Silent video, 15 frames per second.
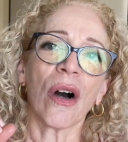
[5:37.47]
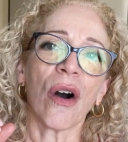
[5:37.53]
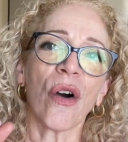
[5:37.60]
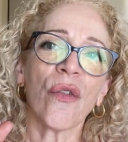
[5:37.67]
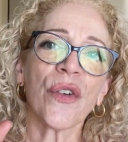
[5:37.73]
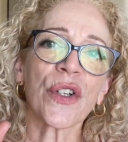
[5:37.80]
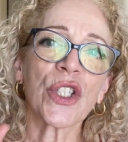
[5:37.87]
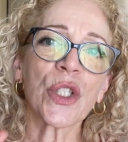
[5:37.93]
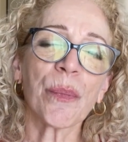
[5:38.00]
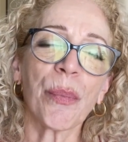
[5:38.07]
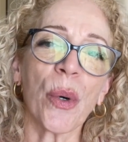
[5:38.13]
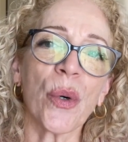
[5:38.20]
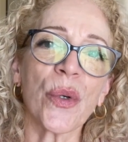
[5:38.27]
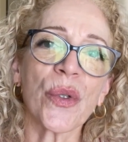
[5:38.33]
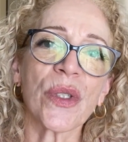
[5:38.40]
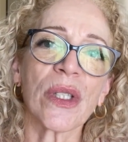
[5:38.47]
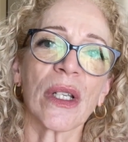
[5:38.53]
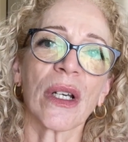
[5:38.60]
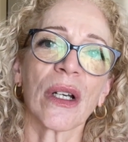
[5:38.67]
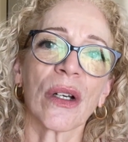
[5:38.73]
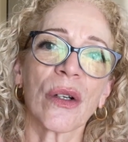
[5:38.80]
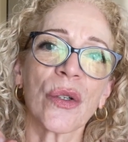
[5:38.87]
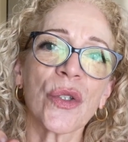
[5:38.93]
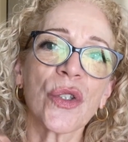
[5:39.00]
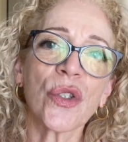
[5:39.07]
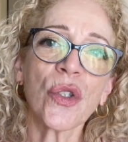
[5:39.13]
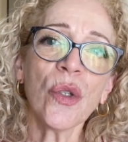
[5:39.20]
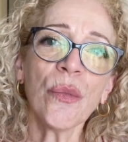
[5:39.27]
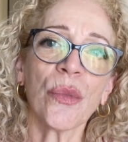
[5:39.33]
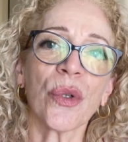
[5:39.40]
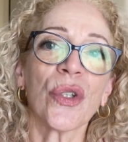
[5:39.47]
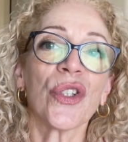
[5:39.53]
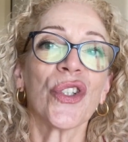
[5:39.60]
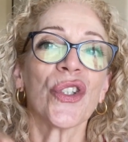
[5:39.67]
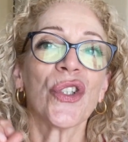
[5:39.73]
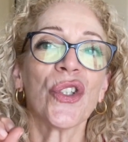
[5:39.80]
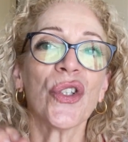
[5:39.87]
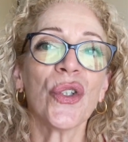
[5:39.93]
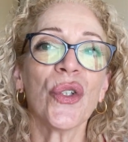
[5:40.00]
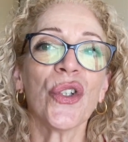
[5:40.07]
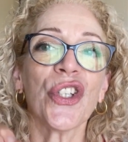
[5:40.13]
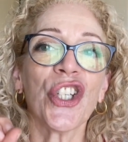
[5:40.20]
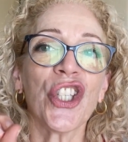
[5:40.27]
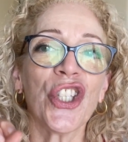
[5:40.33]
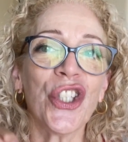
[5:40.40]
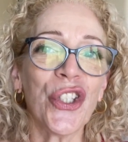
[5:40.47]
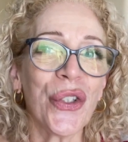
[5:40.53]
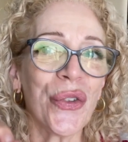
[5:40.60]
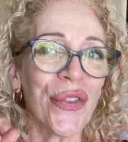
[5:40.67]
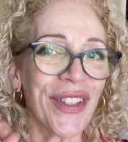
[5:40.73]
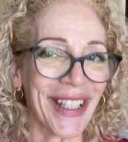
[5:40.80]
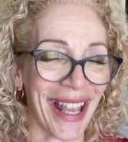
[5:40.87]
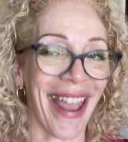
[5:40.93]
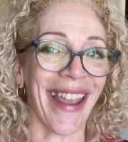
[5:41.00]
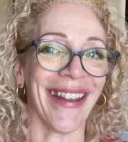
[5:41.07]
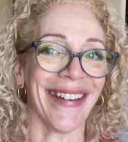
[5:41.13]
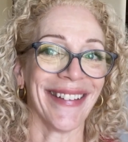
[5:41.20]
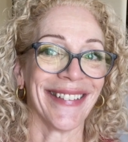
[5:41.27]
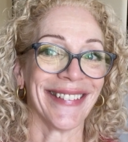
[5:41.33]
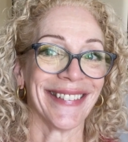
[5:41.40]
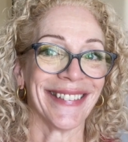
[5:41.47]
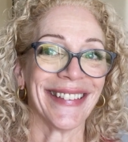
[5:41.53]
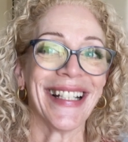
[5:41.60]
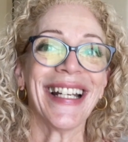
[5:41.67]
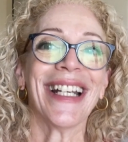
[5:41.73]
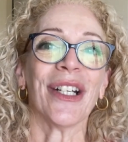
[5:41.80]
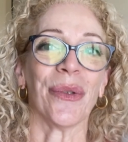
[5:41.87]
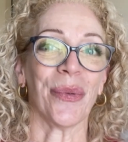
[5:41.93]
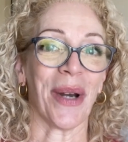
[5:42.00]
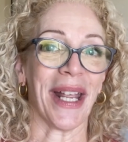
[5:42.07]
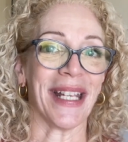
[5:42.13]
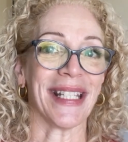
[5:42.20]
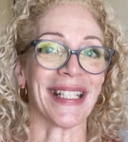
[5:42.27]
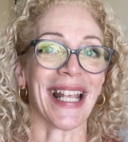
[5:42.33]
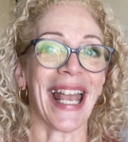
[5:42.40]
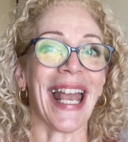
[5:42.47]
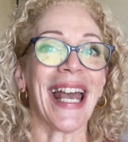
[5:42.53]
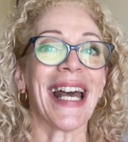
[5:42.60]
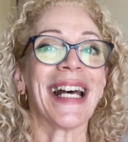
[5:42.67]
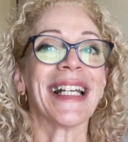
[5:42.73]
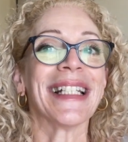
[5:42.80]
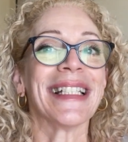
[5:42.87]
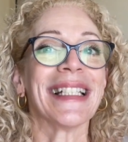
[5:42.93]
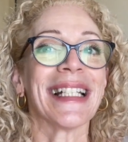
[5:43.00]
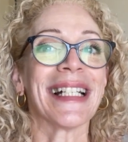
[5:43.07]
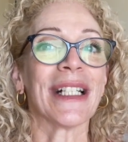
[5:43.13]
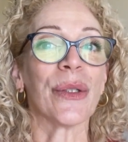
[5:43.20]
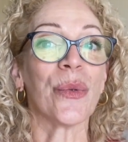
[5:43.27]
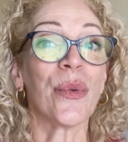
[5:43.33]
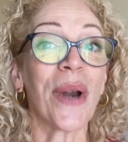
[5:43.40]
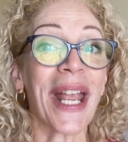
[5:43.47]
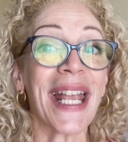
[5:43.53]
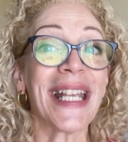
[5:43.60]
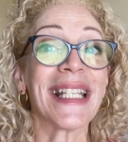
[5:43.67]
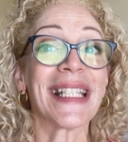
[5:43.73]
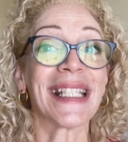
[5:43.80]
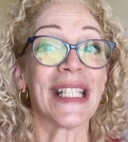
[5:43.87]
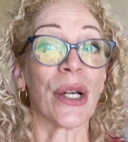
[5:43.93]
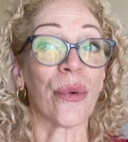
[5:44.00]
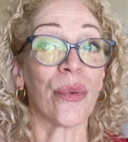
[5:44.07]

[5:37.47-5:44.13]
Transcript: overexpose consumer to UVA rays and uh, raise the